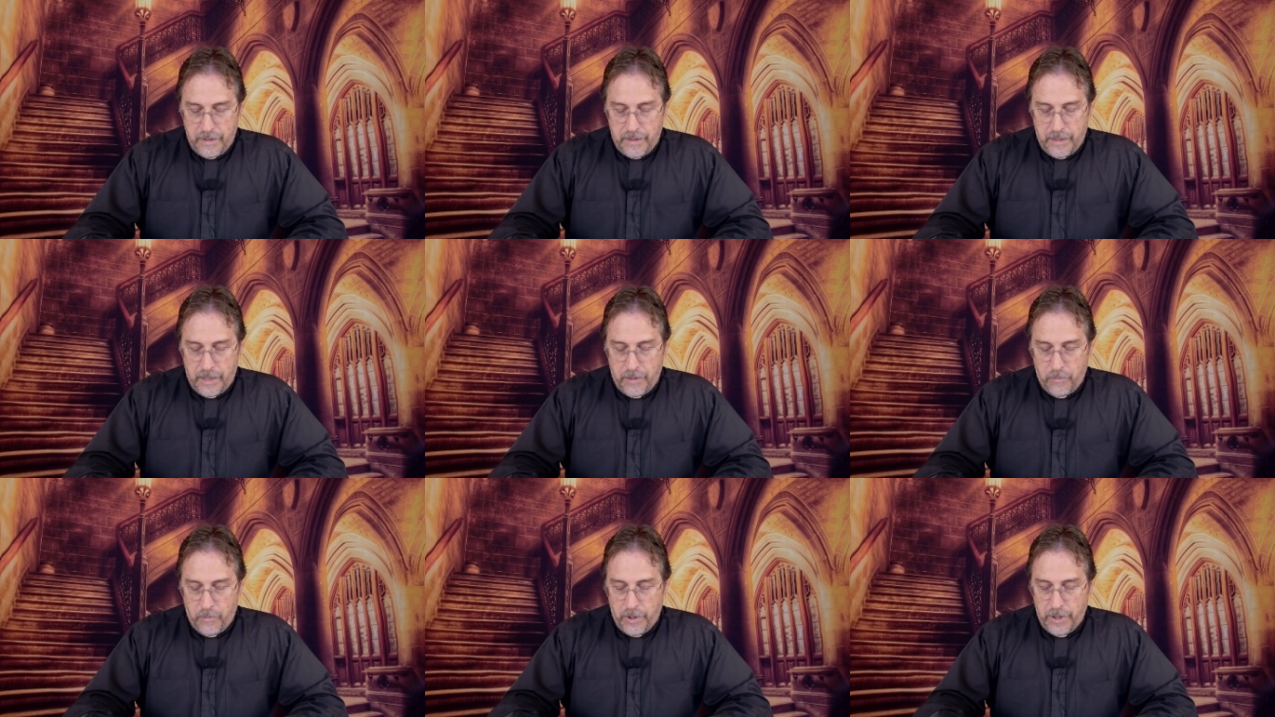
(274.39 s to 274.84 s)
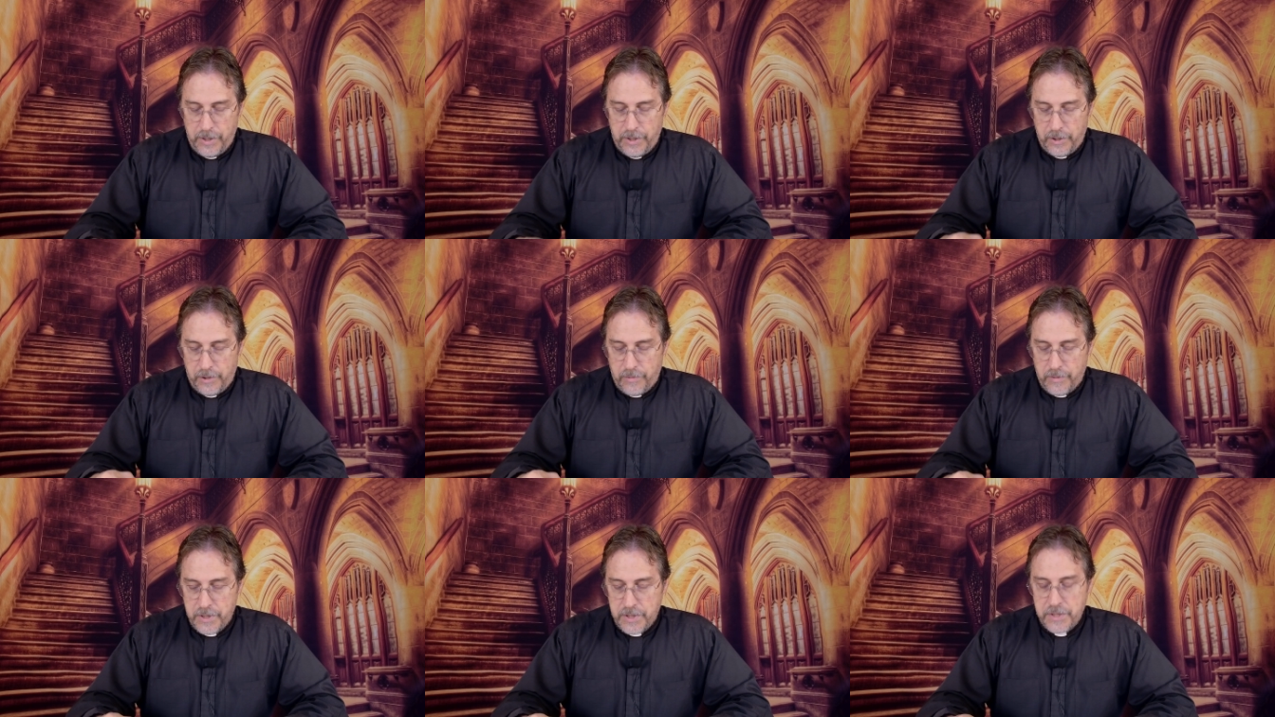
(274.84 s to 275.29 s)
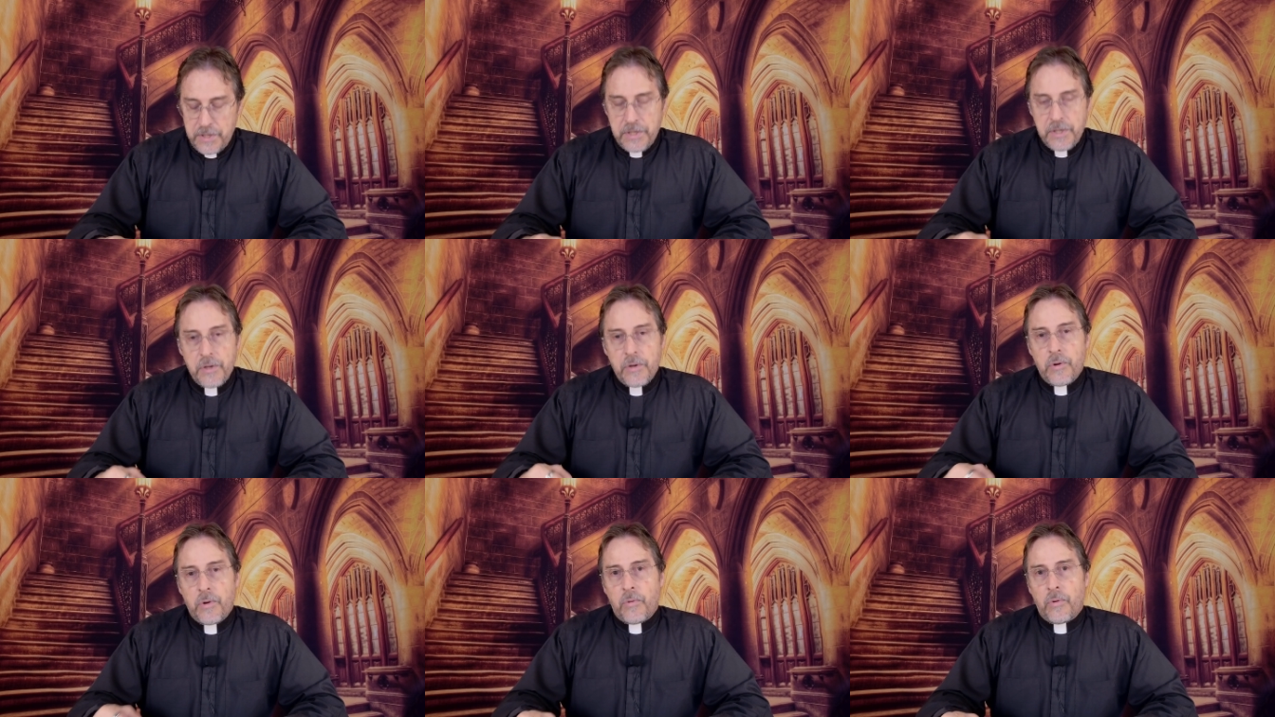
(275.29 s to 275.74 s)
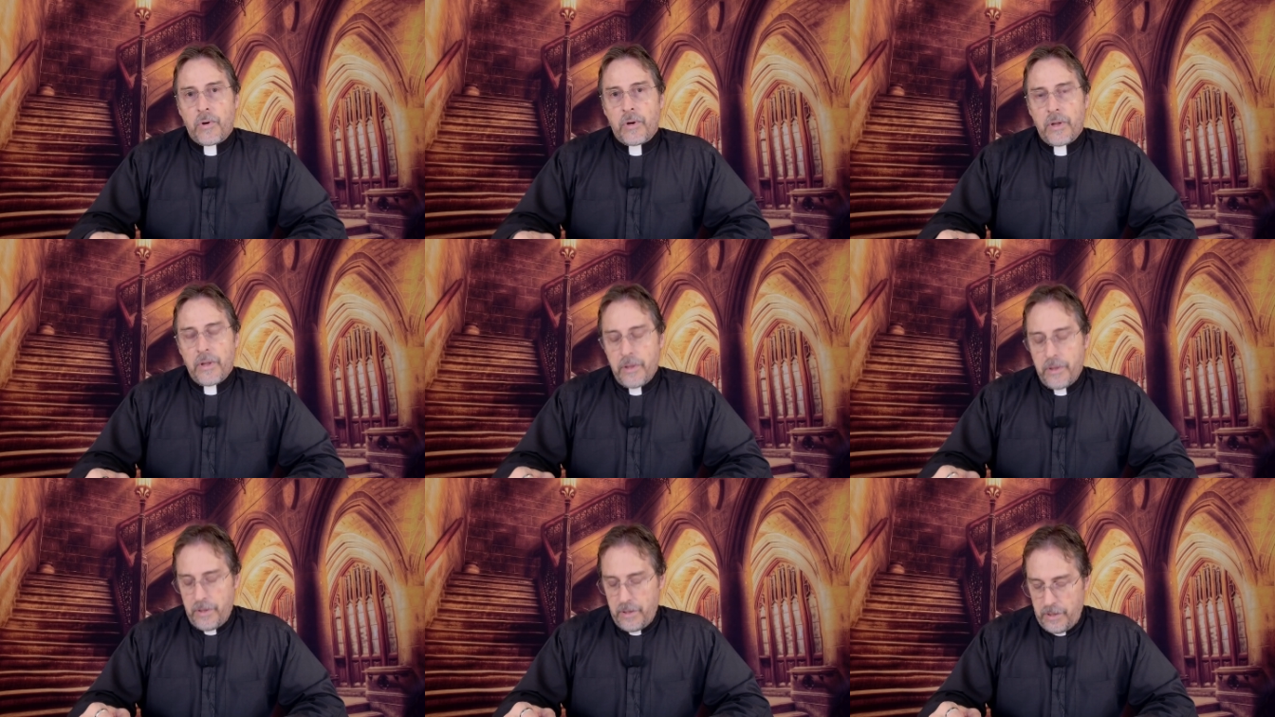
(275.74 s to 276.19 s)
He wanted the Christians in
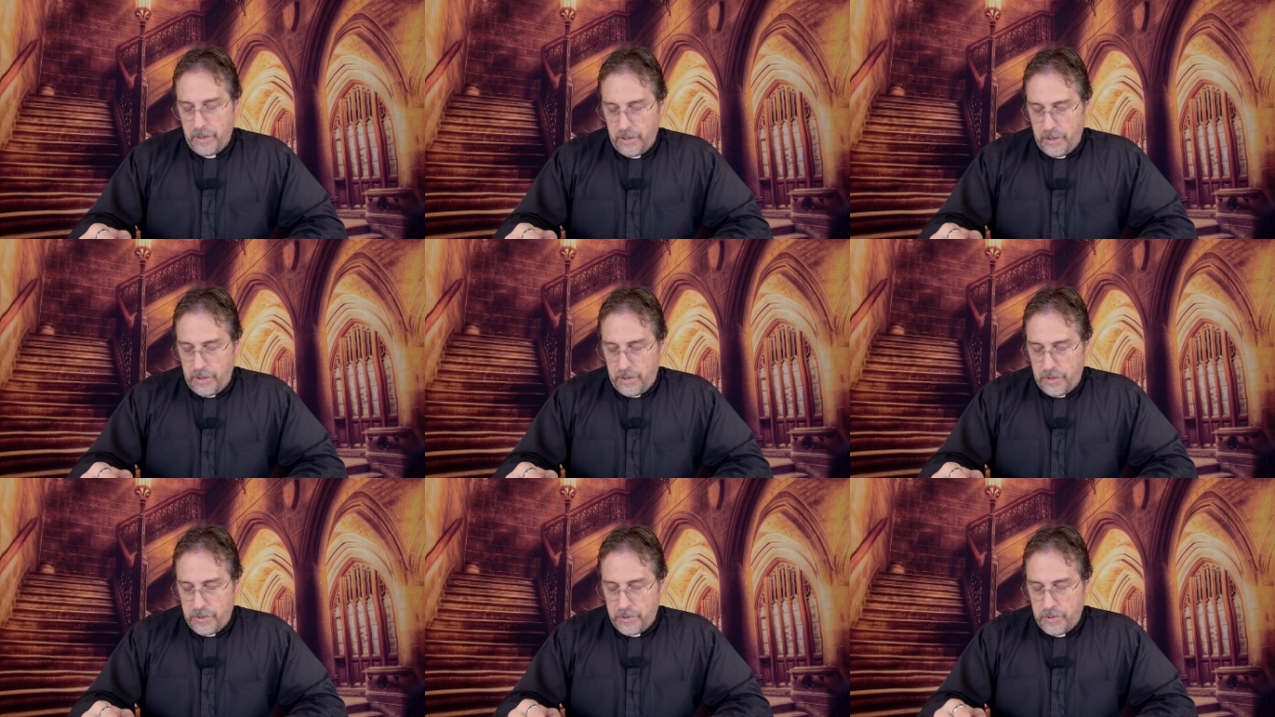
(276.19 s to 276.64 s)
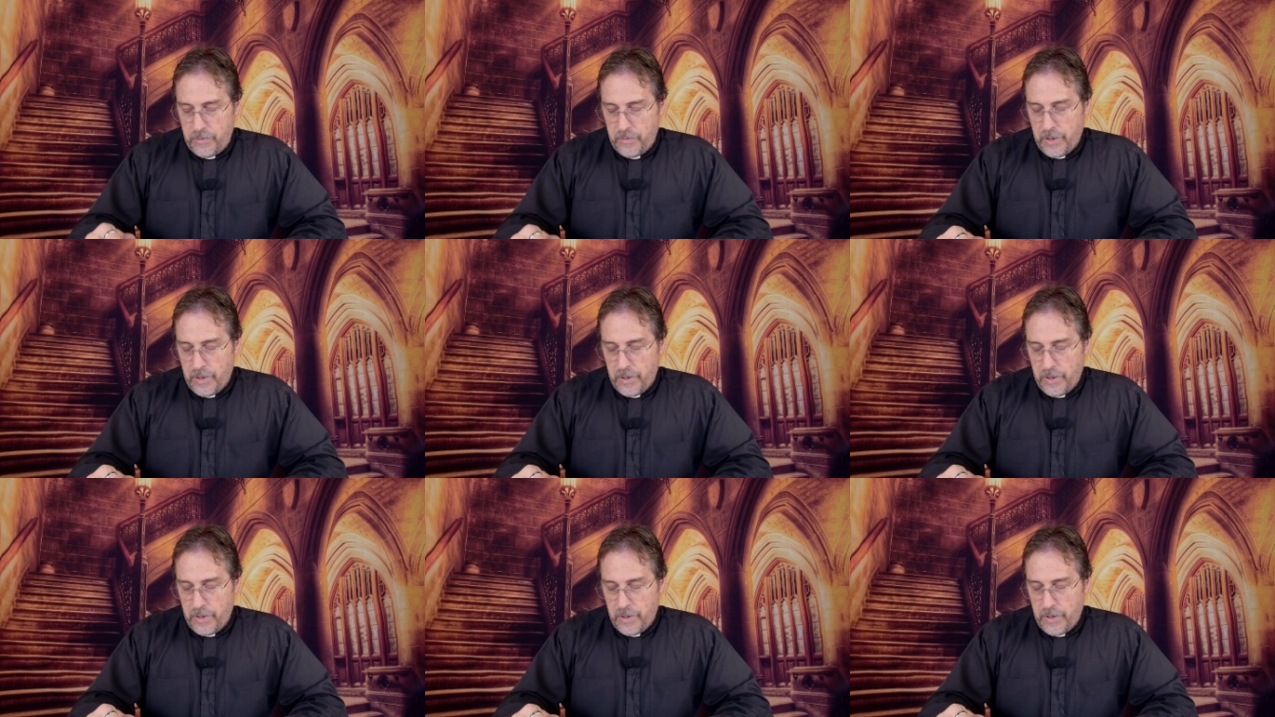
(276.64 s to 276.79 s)
Corinth to